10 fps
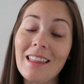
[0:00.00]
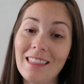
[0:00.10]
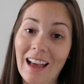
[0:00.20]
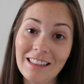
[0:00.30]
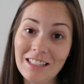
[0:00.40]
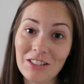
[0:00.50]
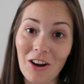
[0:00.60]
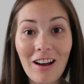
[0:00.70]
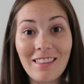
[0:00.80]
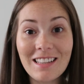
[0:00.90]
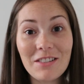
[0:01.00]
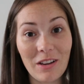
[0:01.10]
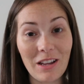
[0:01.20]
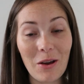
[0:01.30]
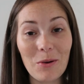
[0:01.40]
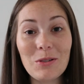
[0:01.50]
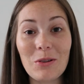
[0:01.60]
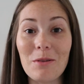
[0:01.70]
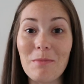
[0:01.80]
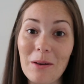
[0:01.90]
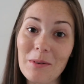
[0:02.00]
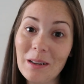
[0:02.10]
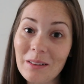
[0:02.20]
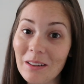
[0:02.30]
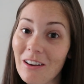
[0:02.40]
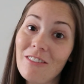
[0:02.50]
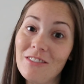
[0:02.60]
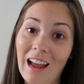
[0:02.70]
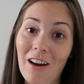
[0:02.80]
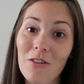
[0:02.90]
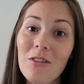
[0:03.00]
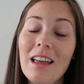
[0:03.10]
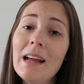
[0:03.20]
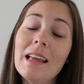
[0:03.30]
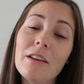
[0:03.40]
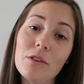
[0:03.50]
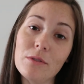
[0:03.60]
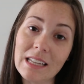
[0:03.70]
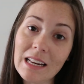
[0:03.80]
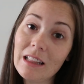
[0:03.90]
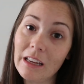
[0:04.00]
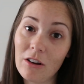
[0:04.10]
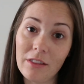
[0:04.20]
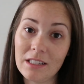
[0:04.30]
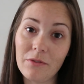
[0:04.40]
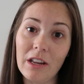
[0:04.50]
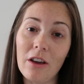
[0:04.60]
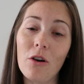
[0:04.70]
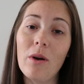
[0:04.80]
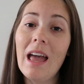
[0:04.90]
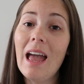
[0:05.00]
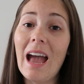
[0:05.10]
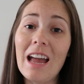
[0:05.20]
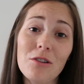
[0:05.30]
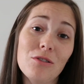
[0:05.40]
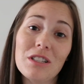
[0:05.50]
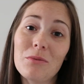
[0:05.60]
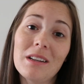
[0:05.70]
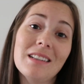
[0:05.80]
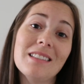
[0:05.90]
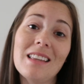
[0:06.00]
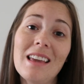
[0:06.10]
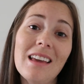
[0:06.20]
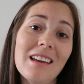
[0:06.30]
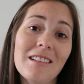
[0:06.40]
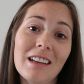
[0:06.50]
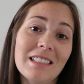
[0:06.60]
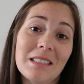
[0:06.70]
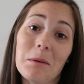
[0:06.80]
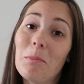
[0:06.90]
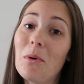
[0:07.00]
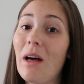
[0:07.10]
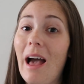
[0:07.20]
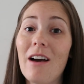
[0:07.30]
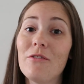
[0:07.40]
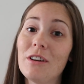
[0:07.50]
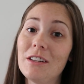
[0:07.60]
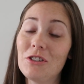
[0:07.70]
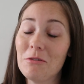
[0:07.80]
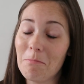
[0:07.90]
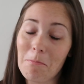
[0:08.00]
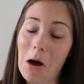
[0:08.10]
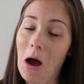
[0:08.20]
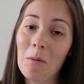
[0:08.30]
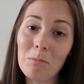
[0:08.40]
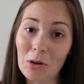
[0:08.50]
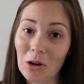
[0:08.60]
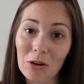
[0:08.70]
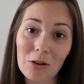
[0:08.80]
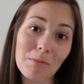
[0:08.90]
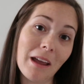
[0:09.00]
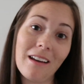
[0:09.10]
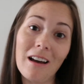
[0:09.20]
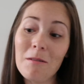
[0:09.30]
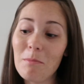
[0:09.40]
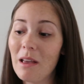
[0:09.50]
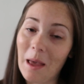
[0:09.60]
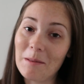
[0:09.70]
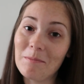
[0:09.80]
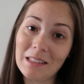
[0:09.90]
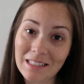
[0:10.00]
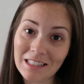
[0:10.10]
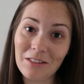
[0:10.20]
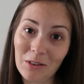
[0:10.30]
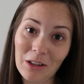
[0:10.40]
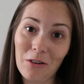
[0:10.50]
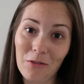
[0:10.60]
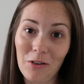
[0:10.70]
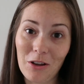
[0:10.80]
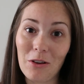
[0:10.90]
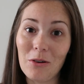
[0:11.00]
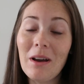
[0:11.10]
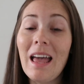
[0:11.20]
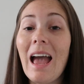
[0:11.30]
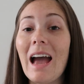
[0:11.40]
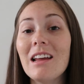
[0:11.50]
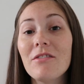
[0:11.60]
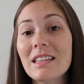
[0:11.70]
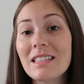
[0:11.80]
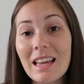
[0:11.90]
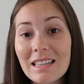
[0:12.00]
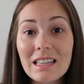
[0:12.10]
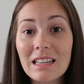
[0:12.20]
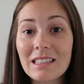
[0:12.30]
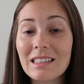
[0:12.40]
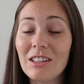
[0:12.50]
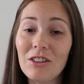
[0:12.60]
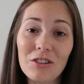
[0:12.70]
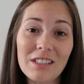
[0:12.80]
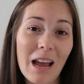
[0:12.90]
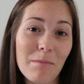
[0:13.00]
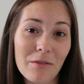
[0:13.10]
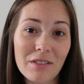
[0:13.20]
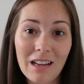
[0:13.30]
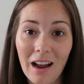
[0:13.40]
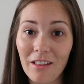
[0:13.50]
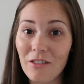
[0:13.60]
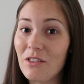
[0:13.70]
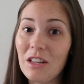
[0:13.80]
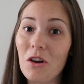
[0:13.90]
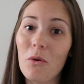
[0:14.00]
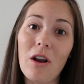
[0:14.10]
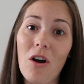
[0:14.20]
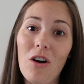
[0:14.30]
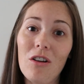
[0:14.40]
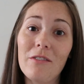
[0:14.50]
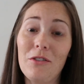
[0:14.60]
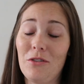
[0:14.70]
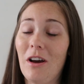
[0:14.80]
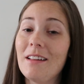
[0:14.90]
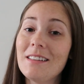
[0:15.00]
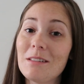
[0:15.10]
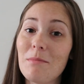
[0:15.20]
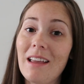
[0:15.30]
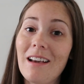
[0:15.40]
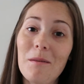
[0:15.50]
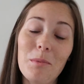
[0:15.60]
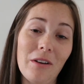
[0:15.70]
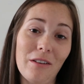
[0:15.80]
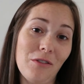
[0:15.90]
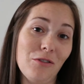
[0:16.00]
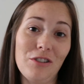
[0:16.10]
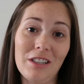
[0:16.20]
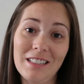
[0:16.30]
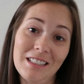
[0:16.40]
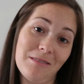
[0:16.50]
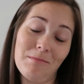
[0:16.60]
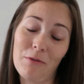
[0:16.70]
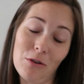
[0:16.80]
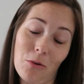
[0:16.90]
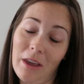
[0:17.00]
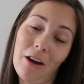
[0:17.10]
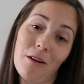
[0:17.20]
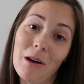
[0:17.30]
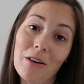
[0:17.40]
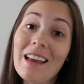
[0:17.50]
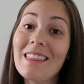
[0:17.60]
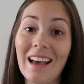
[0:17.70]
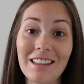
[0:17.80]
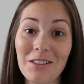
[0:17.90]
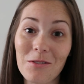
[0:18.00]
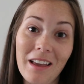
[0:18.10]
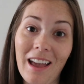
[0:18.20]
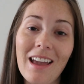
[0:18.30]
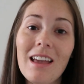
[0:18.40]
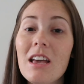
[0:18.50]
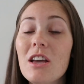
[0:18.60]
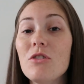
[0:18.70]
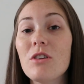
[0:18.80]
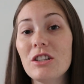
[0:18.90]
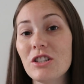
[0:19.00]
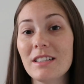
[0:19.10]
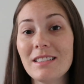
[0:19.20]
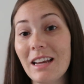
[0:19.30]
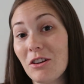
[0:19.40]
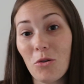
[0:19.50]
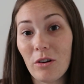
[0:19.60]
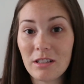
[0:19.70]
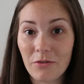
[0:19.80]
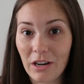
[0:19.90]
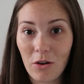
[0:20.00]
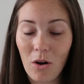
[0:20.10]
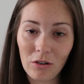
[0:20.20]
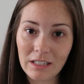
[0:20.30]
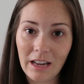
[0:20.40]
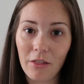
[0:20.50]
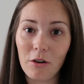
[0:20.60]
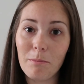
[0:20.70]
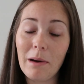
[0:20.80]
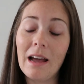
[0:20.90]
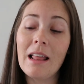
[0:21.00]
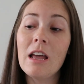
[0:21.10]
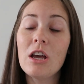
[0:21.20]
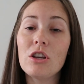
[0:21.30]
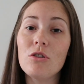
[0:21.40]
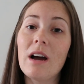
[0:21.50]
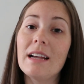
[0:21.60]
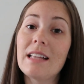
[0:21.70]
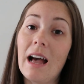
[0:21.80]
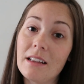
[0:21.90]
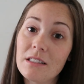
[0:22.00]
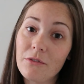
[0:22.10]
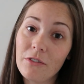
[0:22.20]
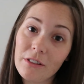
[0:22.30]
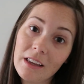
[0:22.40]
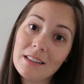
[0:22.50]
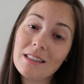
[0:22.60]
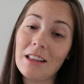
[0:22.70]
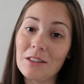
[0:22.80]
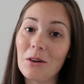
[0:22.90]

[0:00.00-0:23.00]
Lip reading: that's not this video, so you might want to click off now. But if you did click on this video and you just want to see a simple average mom put on her makeup, then this is the video for you. And if this isn't your type of style of video at all, if you're not into makeup or if you don't care about it, that's okay. You can just ignore this video altogether, but you guys asked for this, and